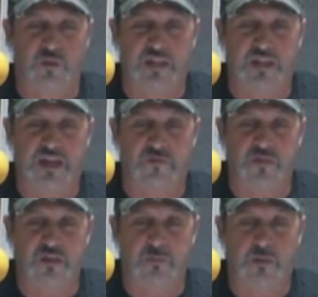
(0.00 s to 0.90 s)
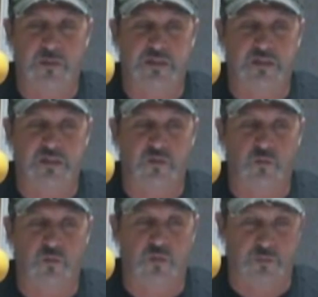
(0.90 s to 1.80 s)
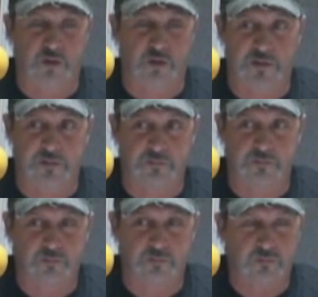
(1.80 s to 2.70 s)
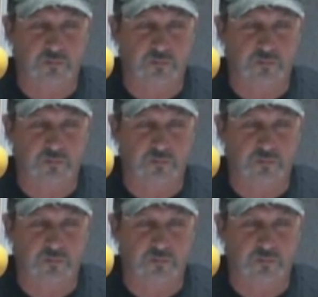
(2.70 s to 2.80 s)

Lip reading: within 1,000 feet of the premises was prohibited.